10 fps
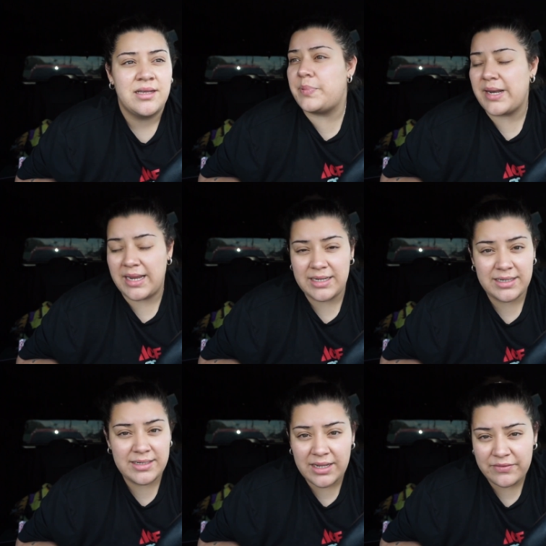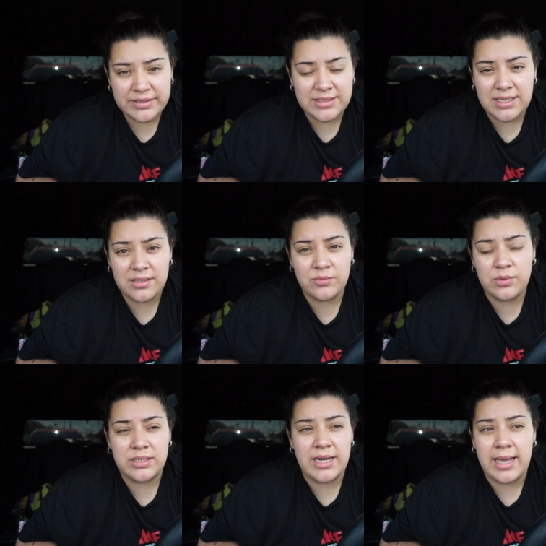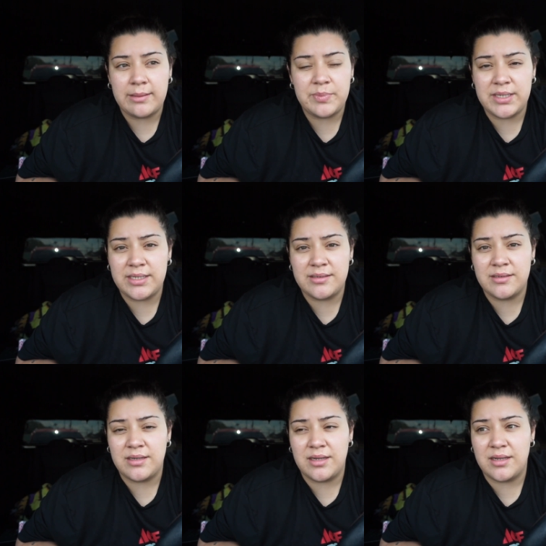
but I had never seen one happen